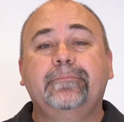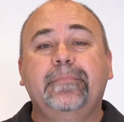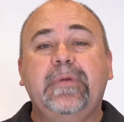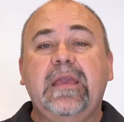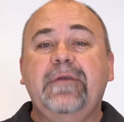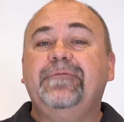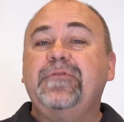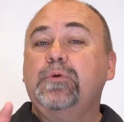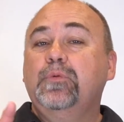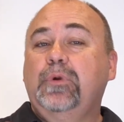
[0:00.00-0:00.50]

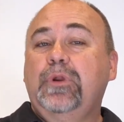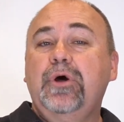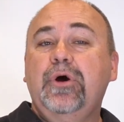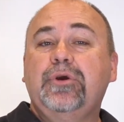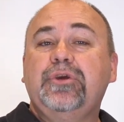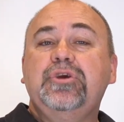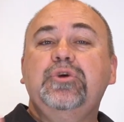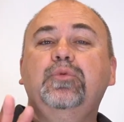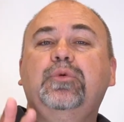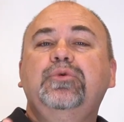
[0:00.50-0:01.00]
If you
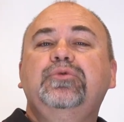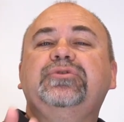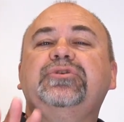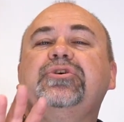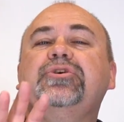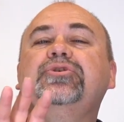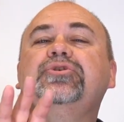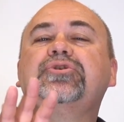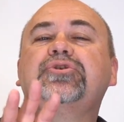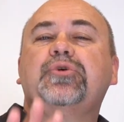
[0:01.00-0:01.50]
look, you lose
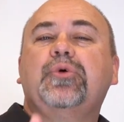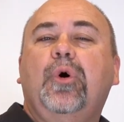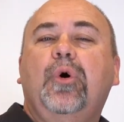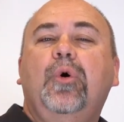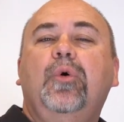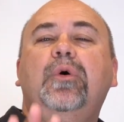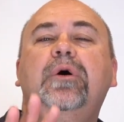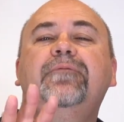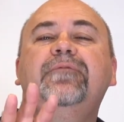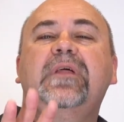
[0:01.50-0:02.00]

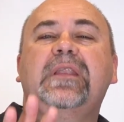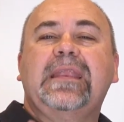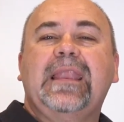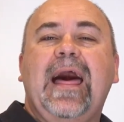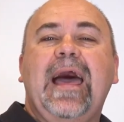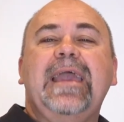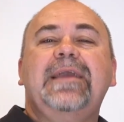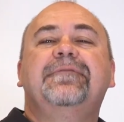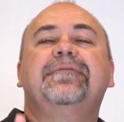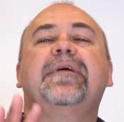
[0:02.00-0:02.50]
control of the
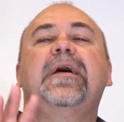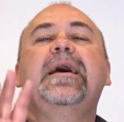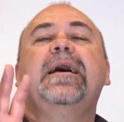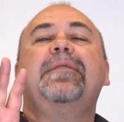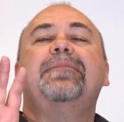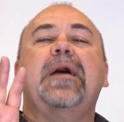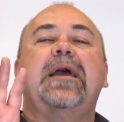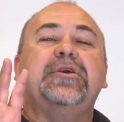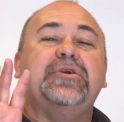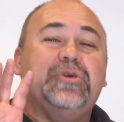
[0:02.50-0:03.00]
life
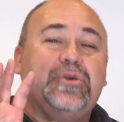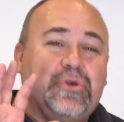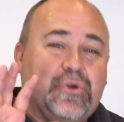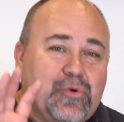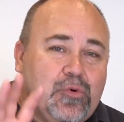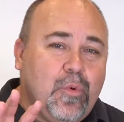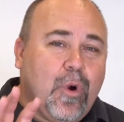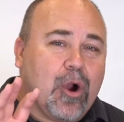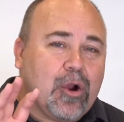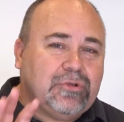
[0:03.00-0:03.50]
that
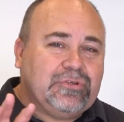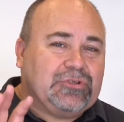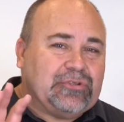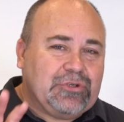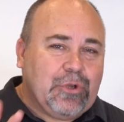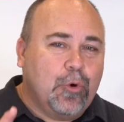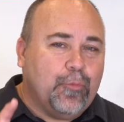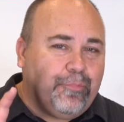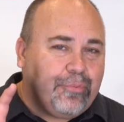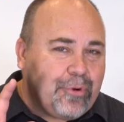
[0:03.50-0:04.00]
you are
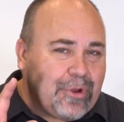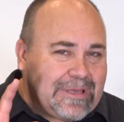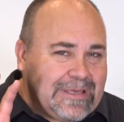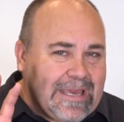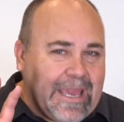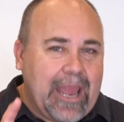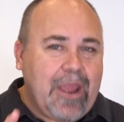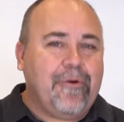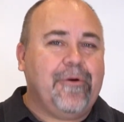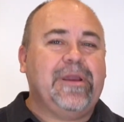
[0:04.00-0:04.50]
so
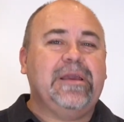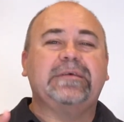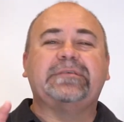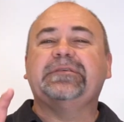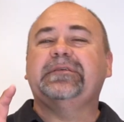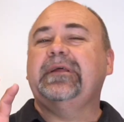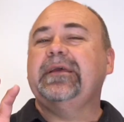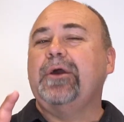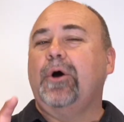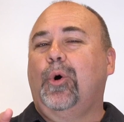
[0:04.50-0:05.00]

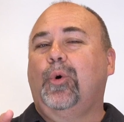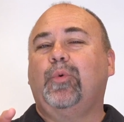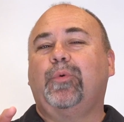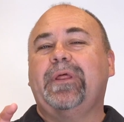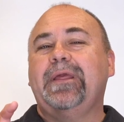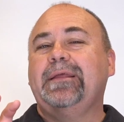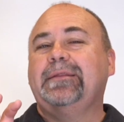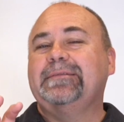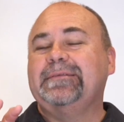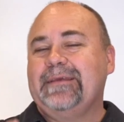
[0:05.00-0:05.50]
precariously
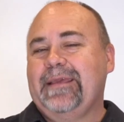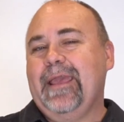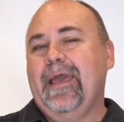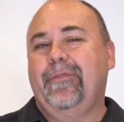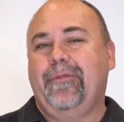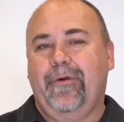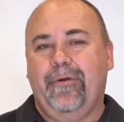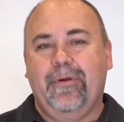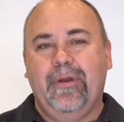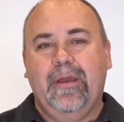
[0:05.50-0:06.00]
holding
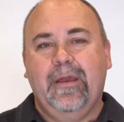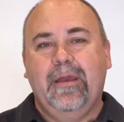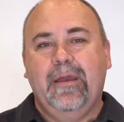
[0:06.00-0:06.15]
together.